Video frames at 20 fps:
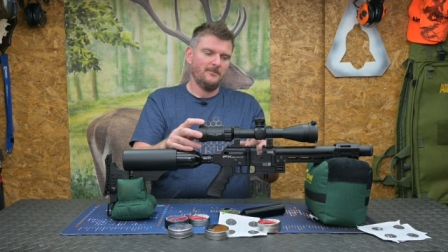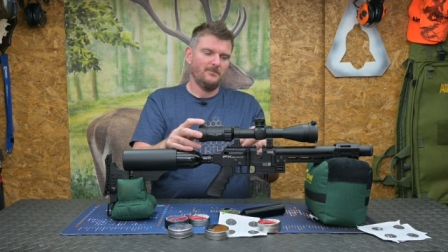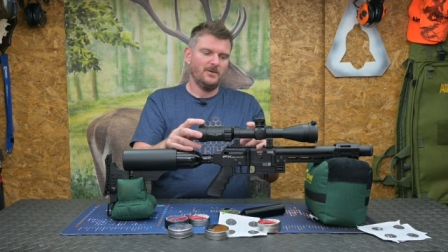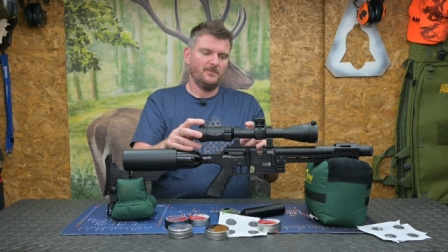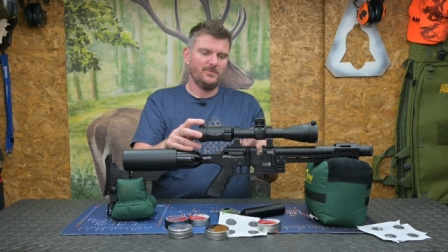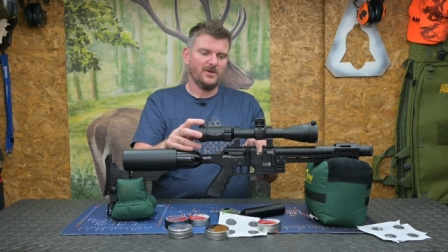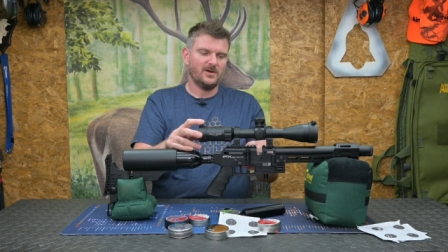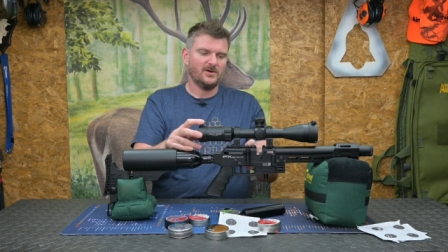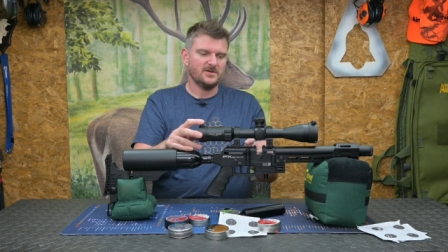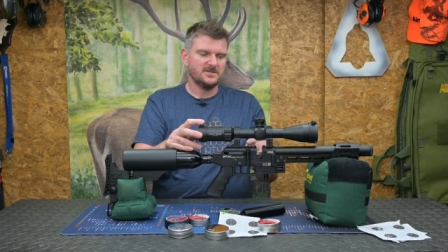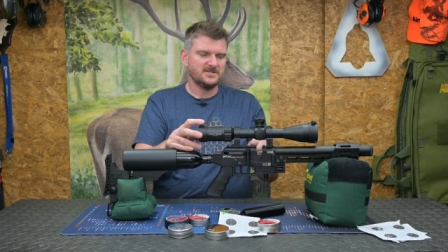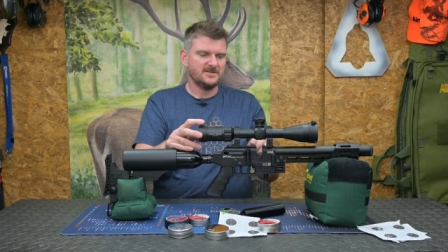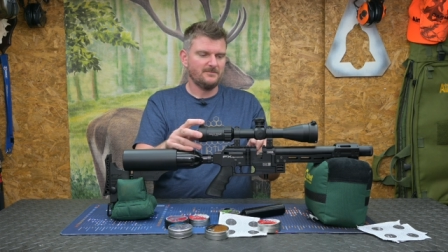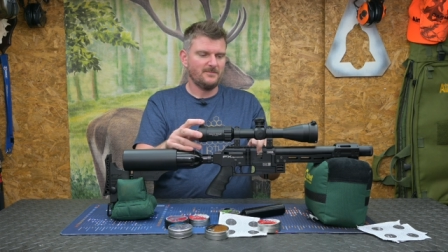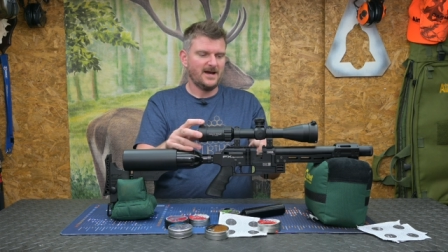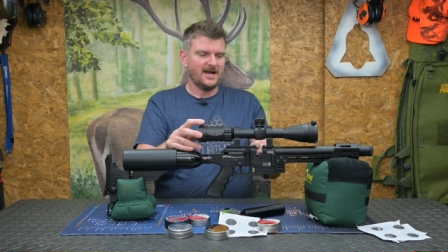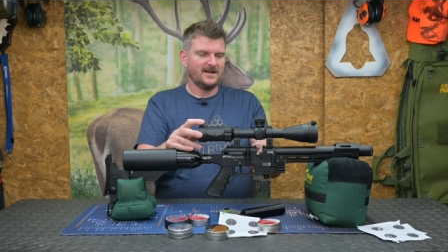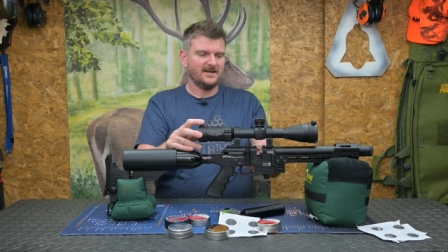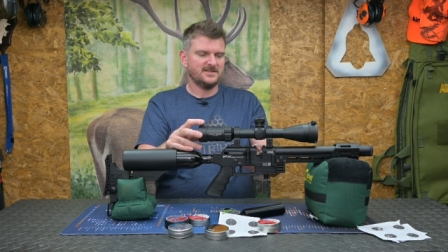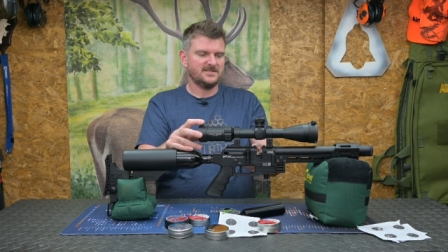But because the
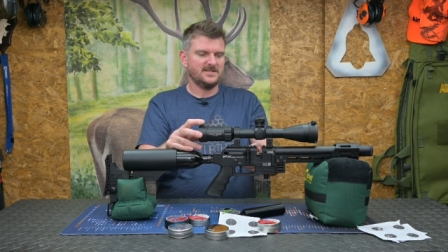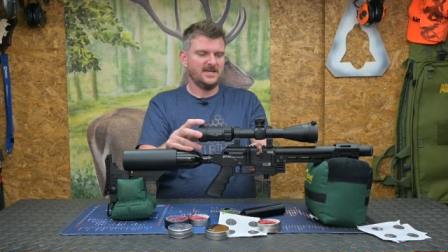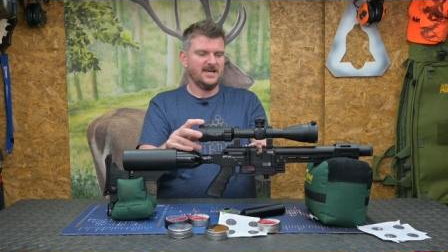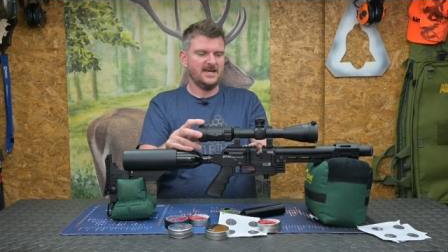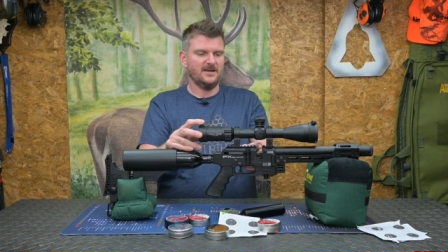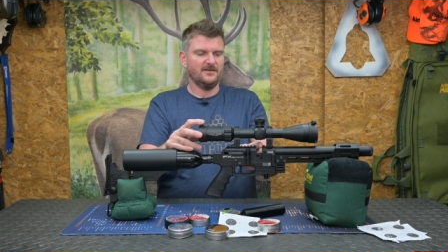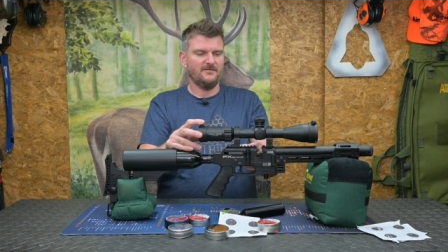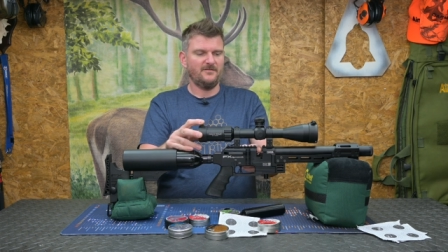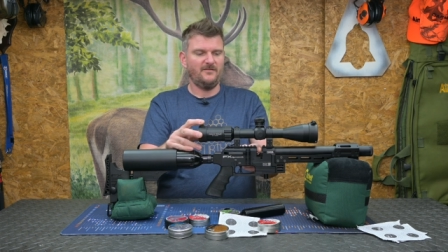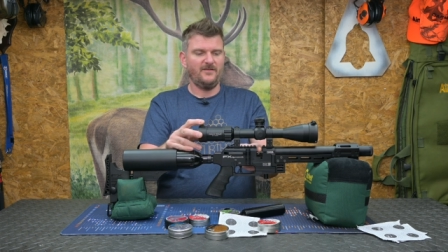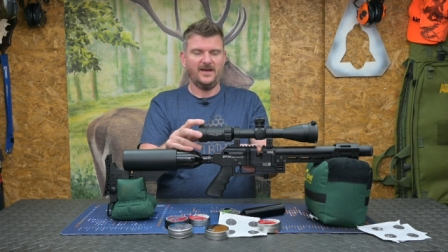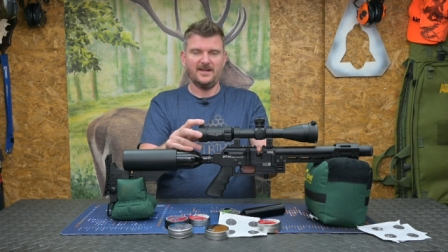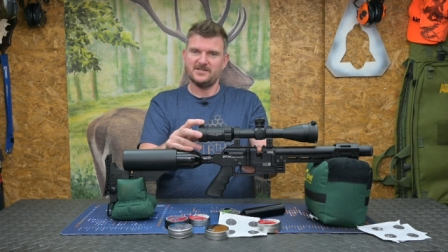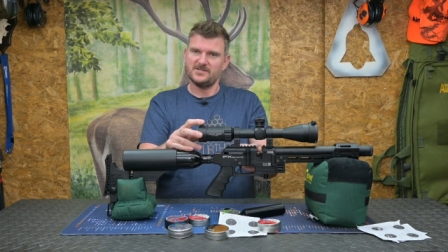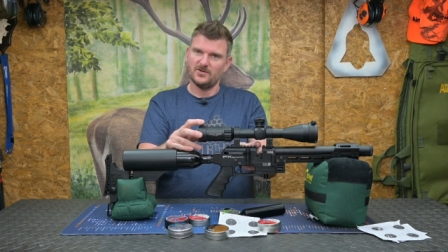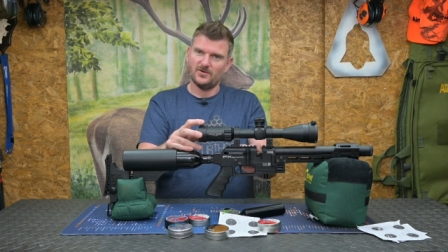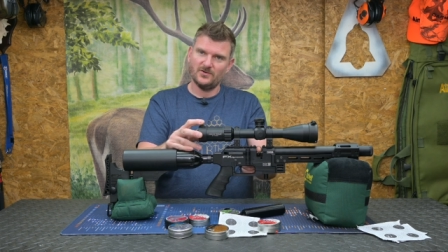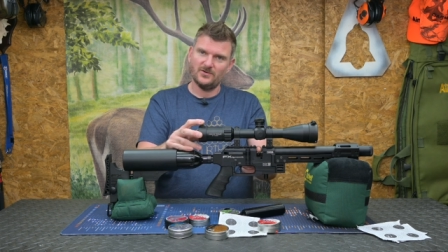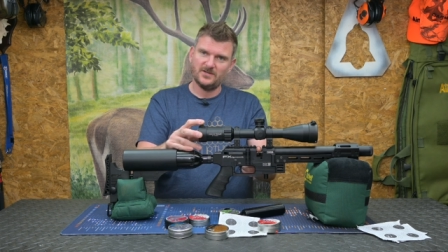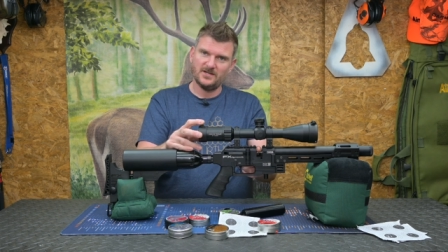magazine
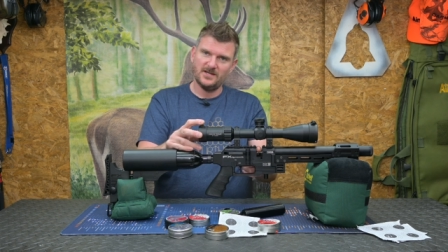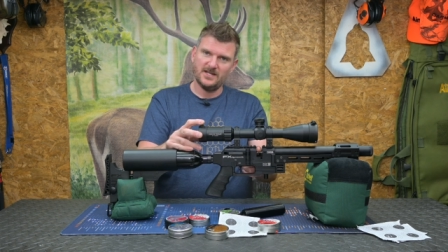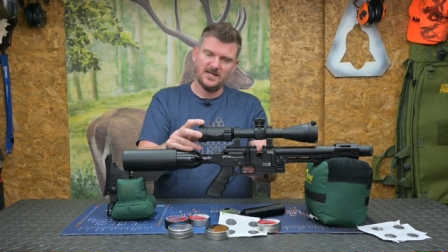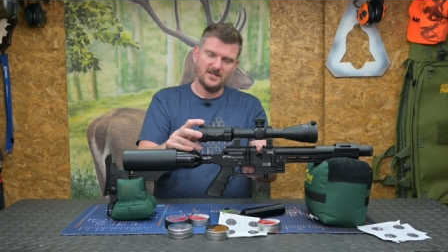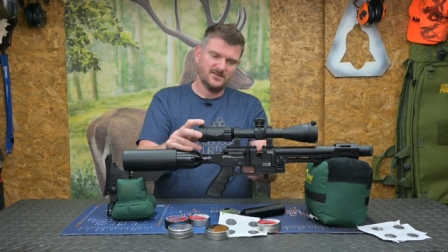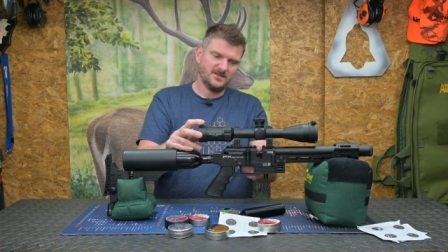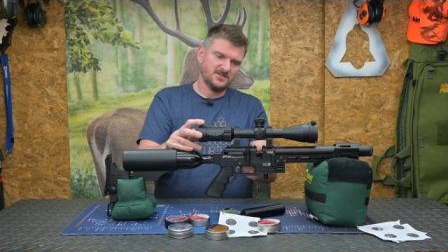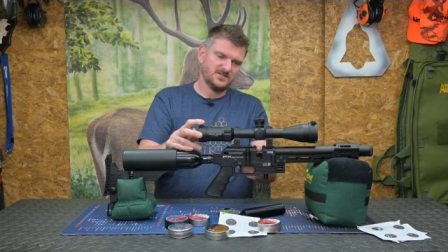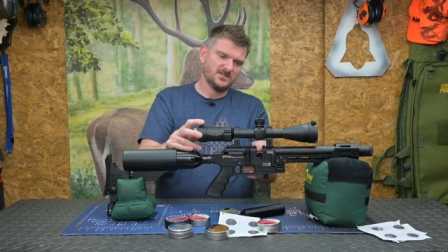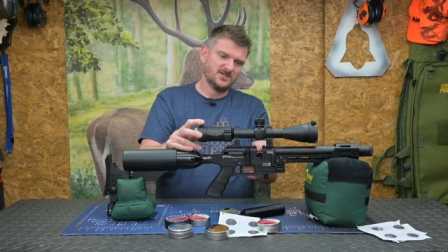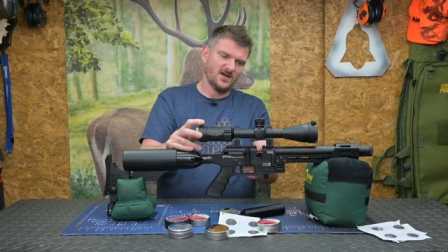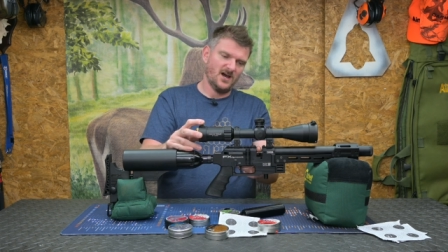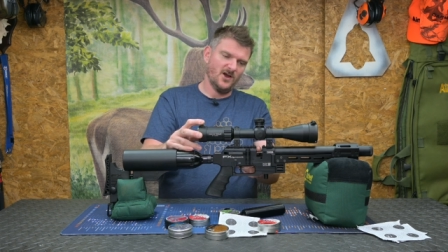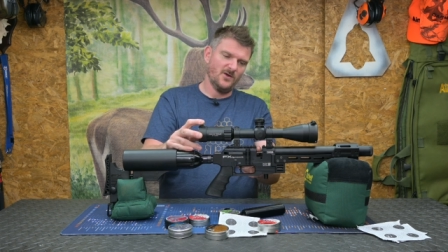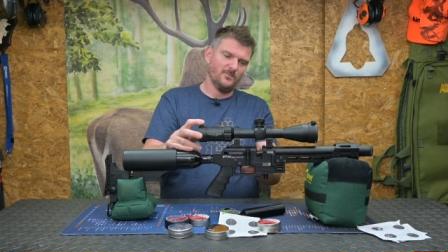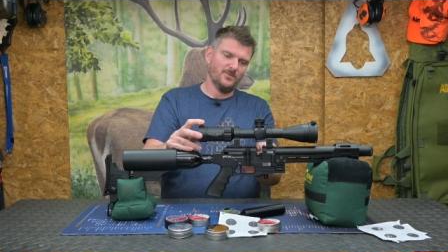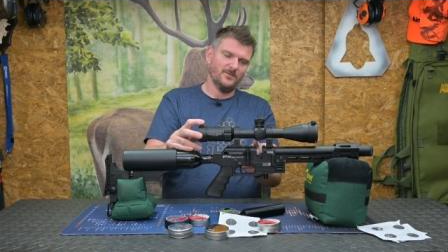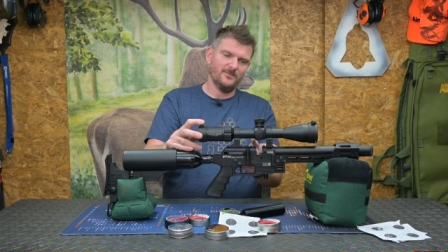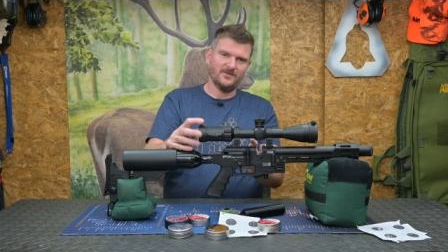fits underneath the scope,